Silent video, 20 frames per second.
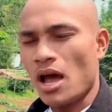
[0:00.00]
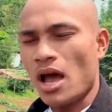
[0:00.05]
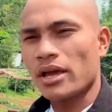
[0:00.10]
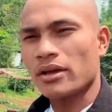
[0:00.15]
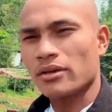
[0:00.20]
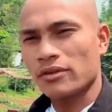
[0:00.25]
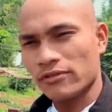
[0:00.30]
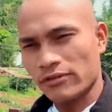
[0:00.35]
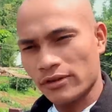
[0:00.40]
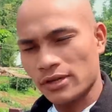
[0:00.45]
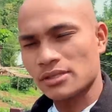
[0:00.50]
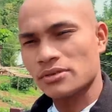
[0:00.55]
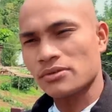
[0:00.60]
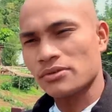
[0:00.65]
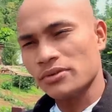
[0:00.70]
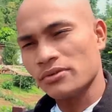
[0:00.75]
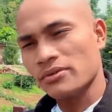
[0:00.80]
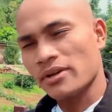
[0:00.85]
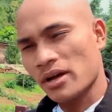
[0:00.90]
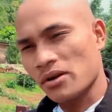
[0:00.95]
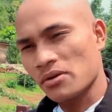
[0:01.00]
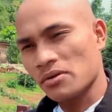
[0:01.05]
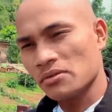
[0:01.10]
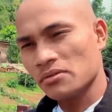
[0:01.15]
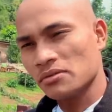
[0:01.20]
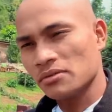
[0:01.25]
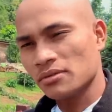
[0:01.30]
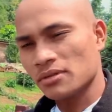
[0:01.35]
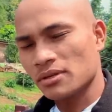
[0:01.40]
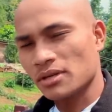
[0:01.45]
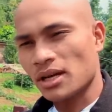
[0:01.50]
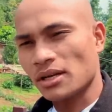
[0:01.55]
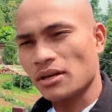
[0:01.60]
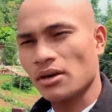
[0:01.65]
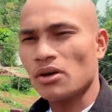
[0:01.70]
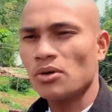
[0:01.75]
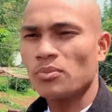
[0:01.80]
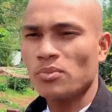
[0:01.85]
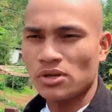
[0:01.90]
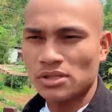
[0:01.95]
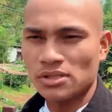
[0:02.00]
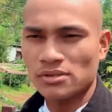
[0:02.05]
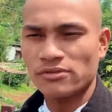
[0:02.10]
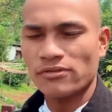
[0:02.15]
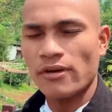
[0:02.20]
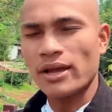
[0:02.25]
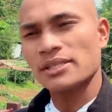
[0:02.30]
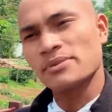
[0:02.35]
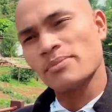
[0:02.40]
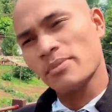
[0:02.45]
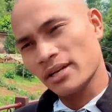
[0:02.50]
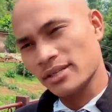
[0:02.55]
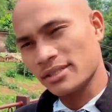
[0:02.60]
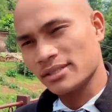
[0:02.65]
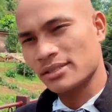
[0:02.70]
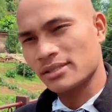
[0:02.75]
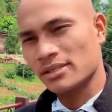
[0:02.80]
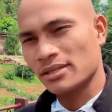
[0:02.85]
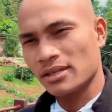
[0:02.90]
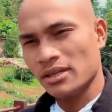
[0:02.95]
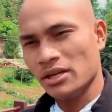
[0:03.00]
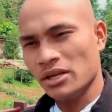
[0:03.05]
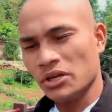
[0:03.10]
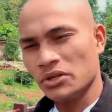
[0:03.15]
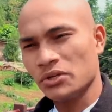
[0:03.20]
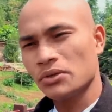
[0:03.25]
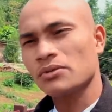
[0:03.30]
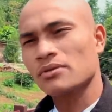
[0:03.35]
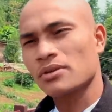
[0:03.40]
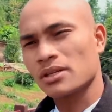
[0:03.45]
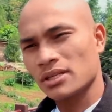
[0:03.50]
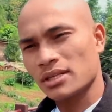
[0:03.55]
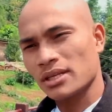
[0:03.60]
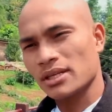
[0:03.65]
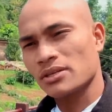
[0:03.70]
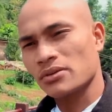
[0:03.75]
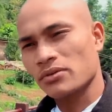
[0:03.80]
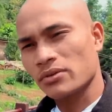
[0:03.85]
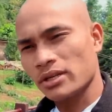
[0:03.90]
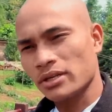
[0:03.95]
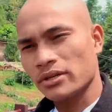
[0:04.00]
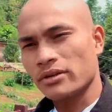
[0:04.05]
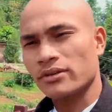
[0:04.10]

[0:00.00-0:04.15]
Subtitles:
I confess to you now that almost 5 months you threatened to kill